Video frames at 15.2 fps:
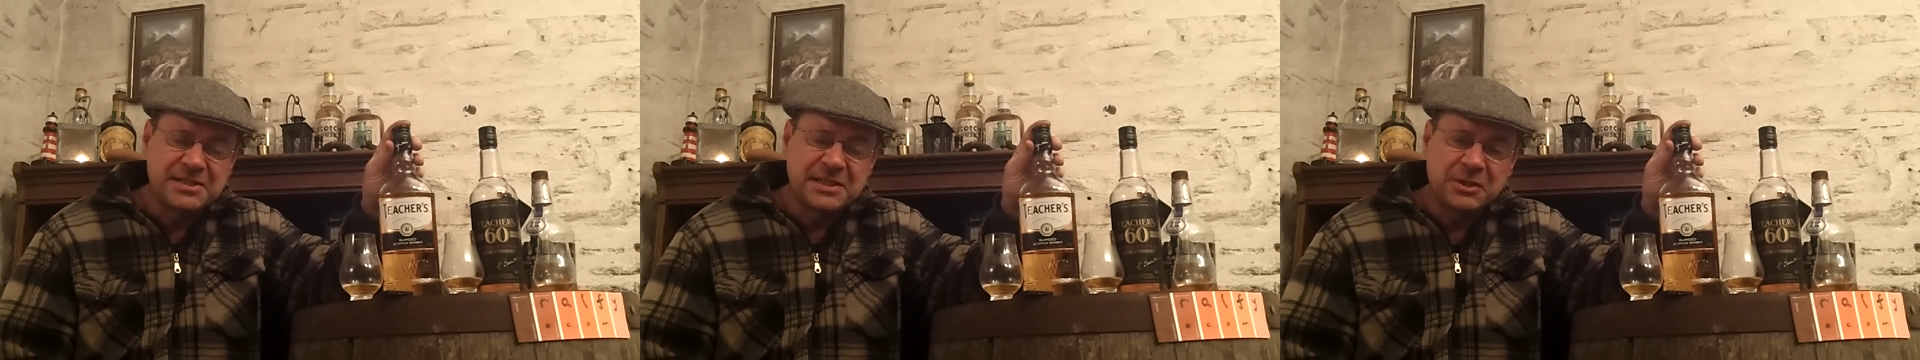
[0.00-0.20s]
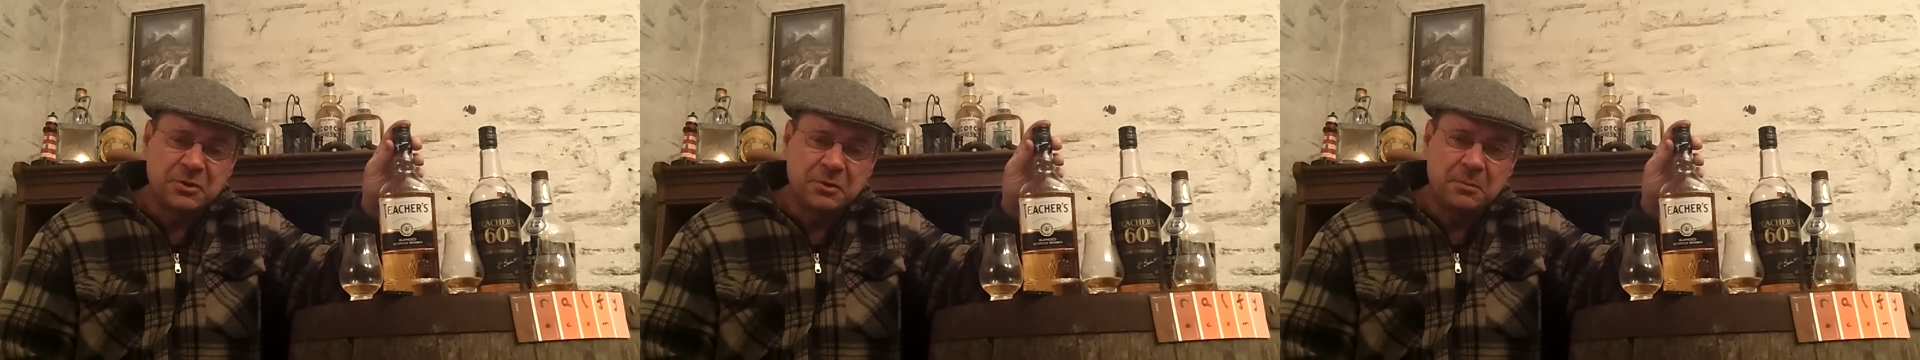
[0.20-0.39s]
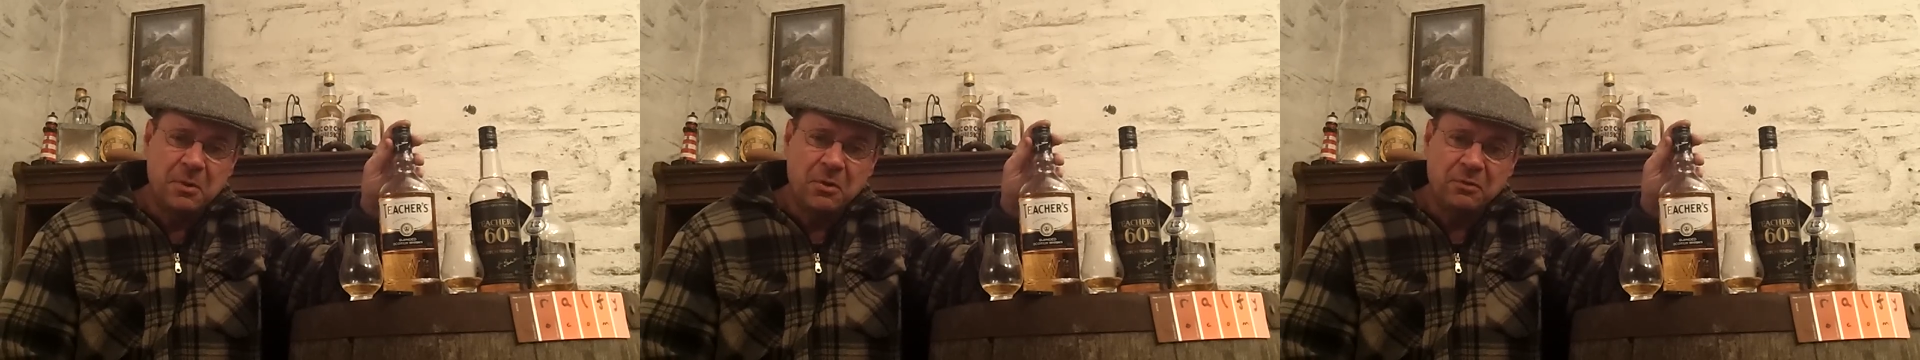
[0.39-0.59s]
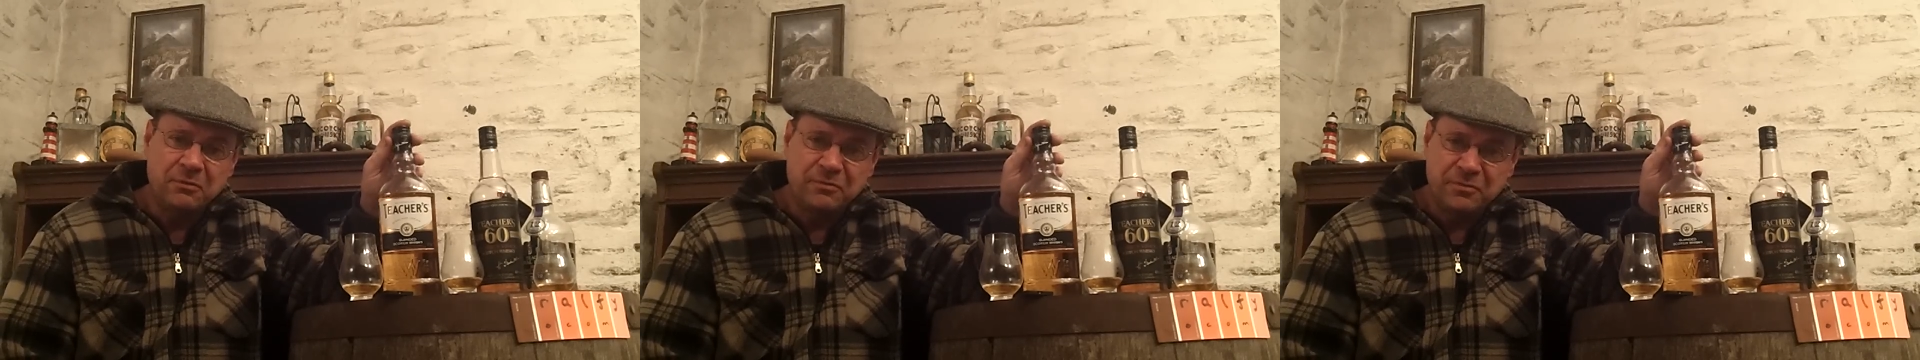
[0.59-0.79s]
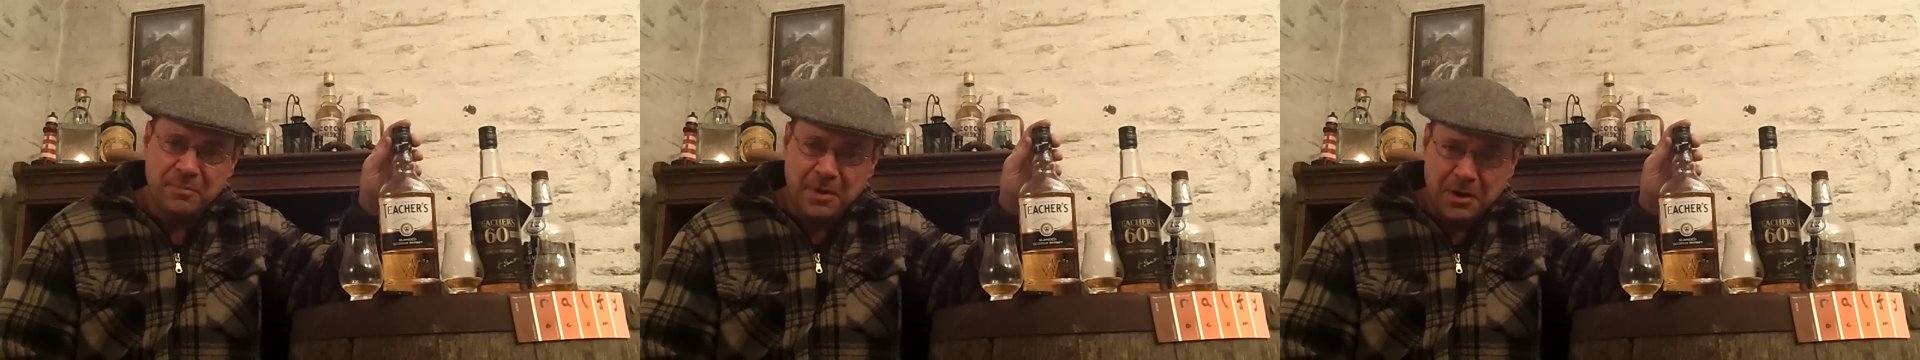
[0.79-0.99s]
single
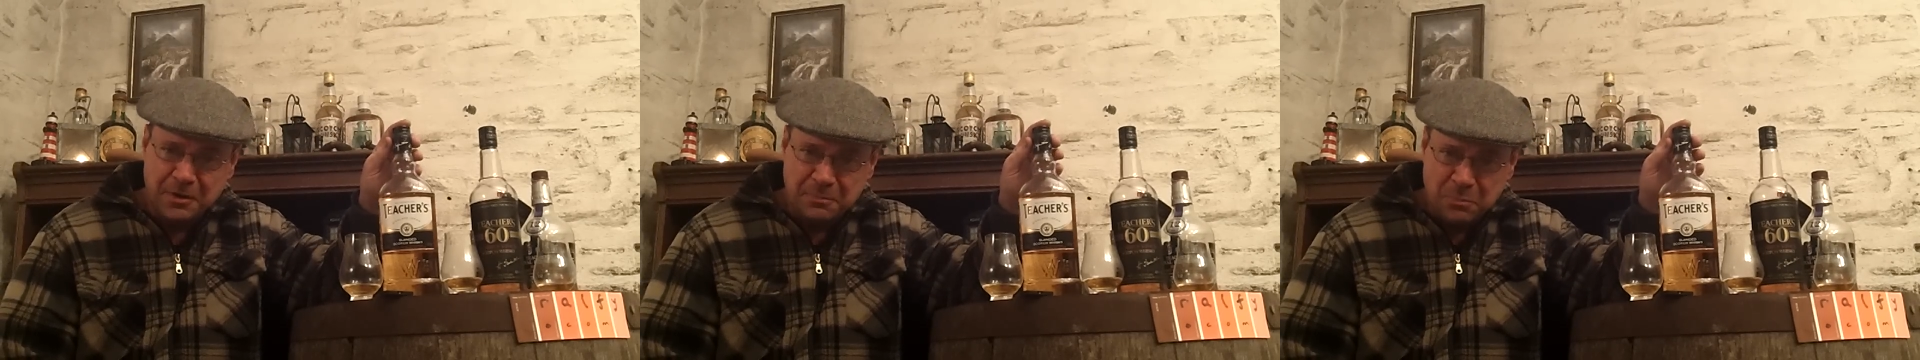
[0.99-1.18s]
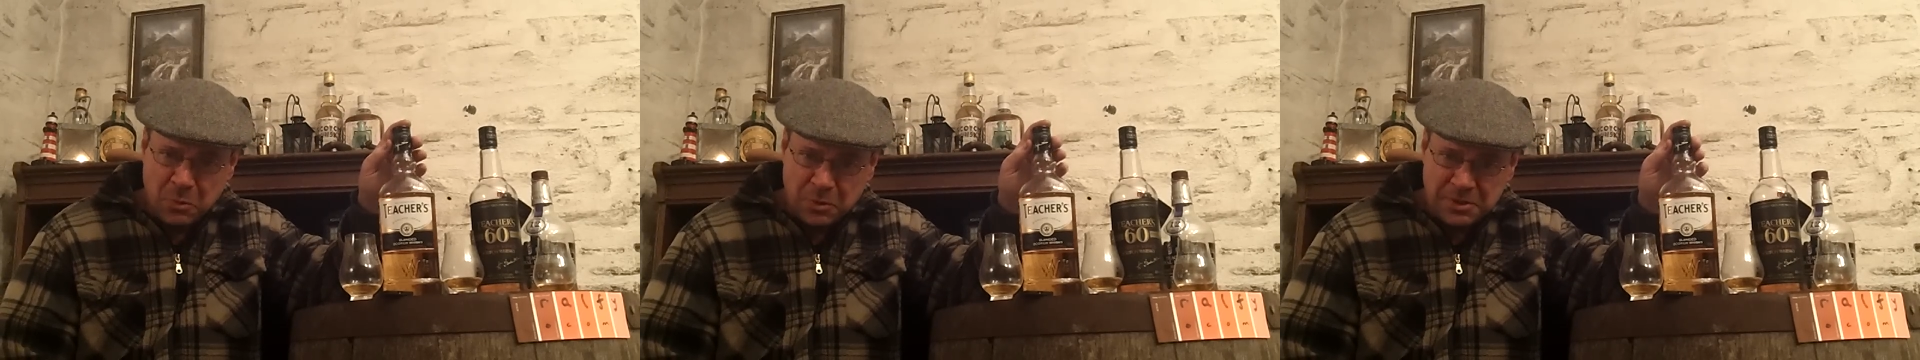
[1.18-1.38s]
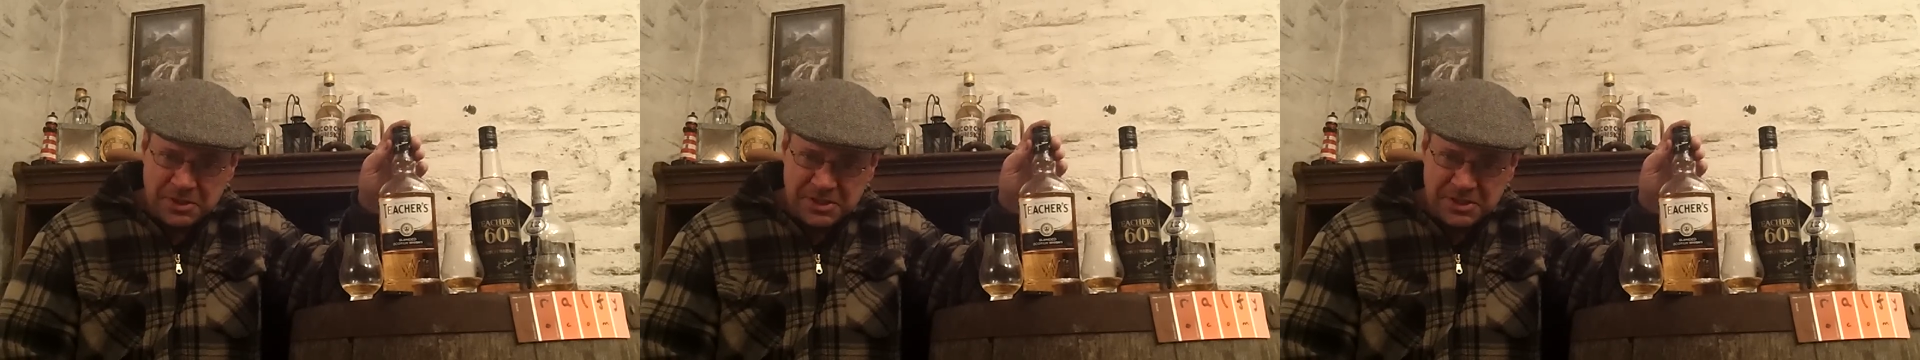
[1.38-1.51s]
malt from Ardmore